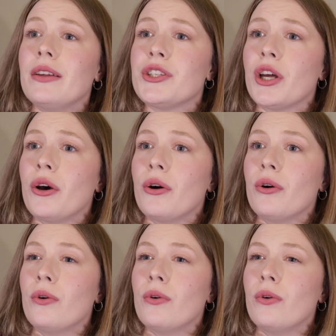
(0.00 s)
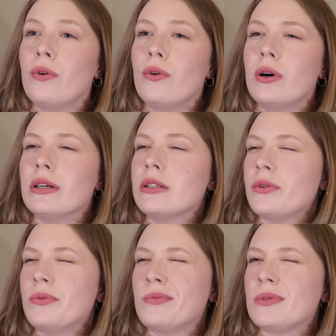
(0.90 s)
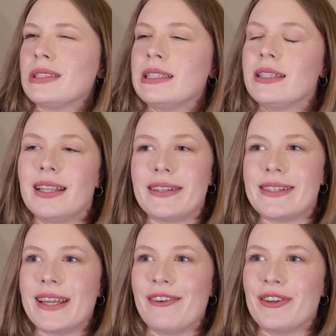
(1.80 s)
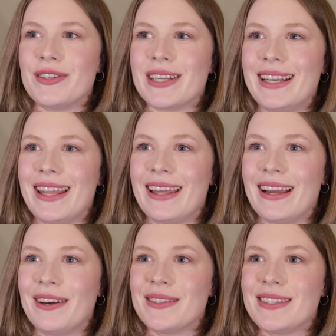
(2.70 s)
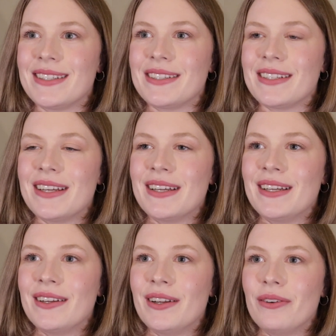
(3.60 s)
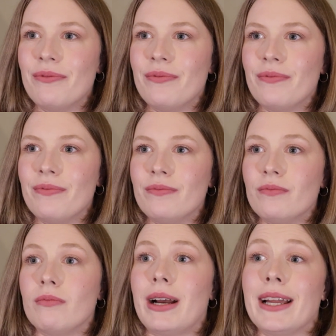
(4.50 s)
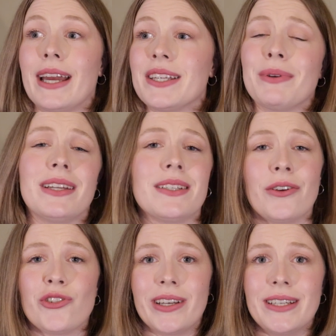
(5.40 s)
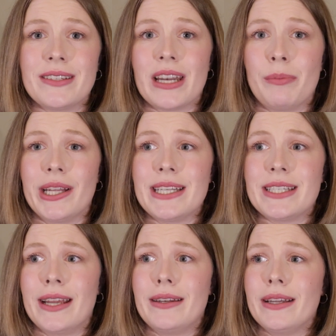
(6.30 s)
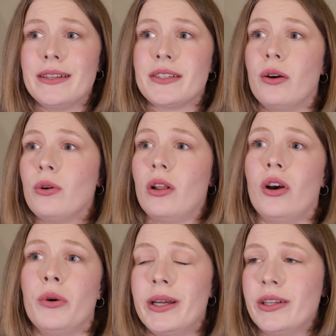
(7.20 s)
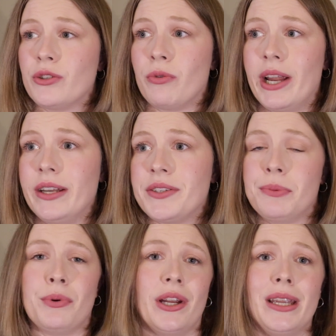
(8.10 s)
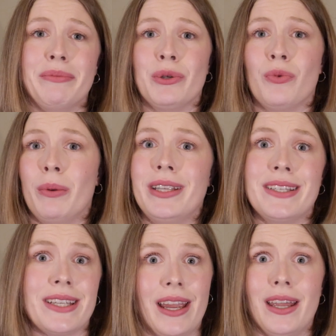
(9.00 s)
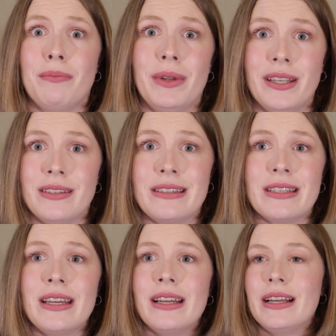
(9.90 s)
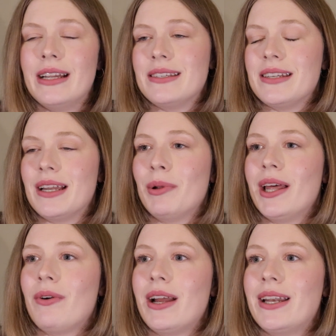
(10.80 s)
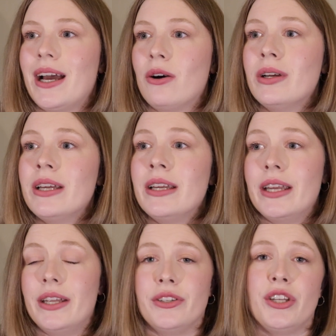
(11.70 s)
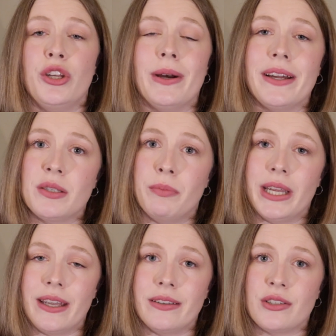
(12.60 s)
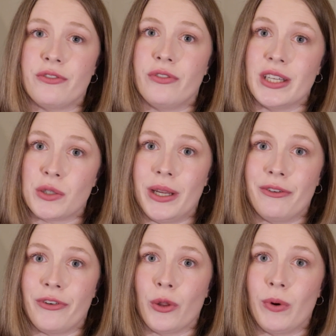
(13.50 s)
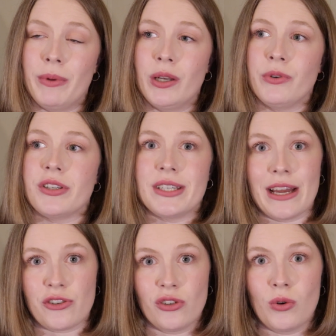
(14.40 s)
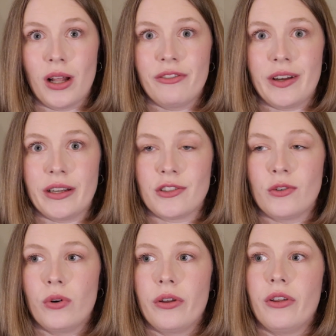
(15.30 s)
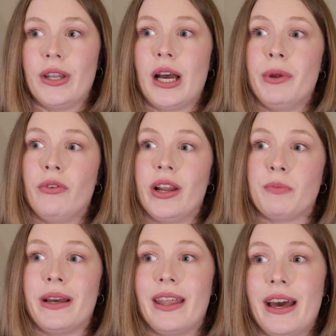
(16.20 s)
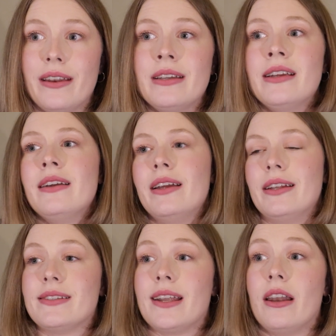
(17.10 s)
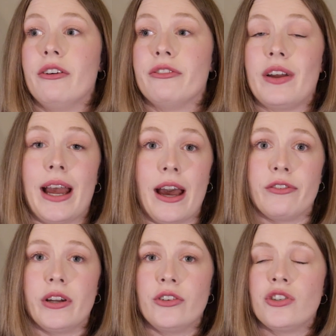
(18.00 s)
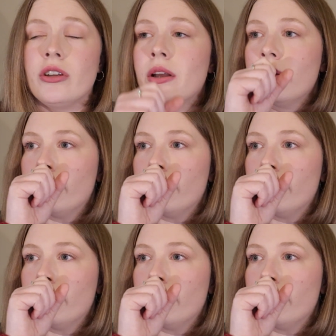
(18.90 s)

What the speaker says: So let's see if there's anything else. I guess we can touch on NCAA standings. Oklahoma is reigning supreme in women's and men's NCAA right now. NQS begins this week for the women, which is national qualifying score. They'll now be ranked by that instead of average.